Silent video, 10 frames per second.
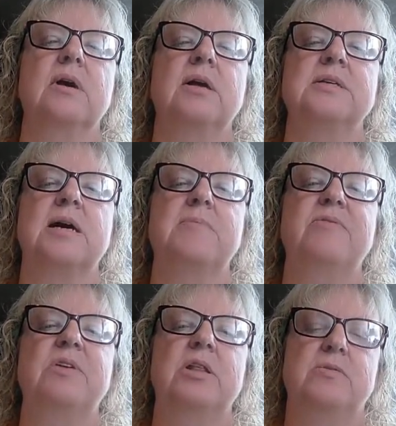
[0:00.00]
on top
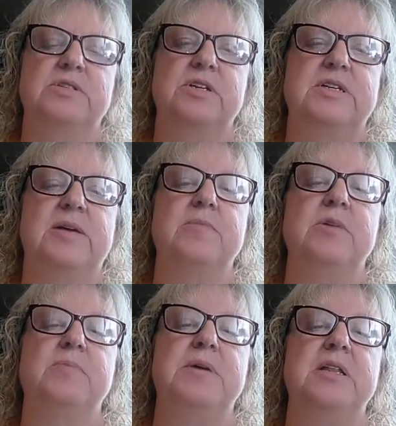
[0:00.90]
of another. So you,
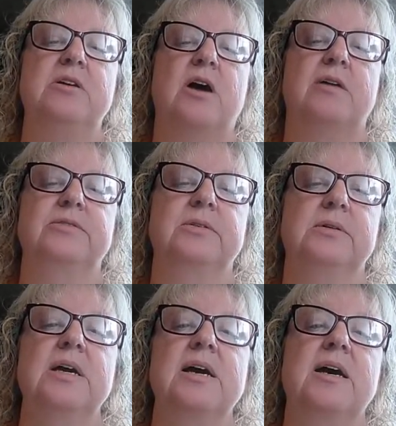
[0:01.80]
you peel it off.
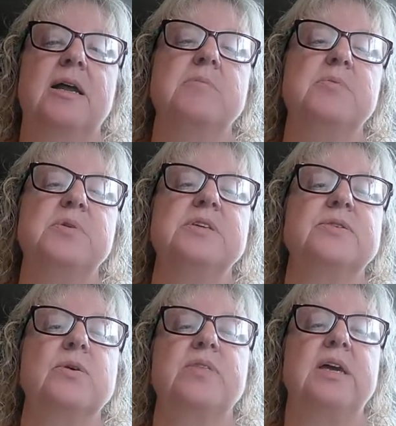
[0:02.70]
And I'm going to put this
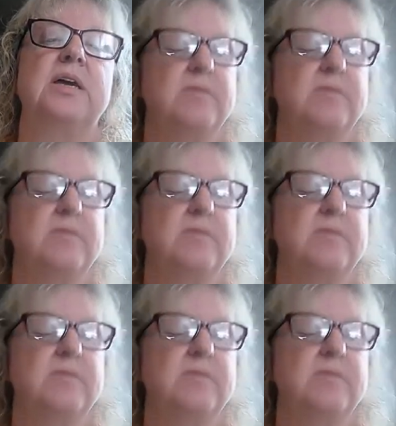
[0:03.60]
whole thing,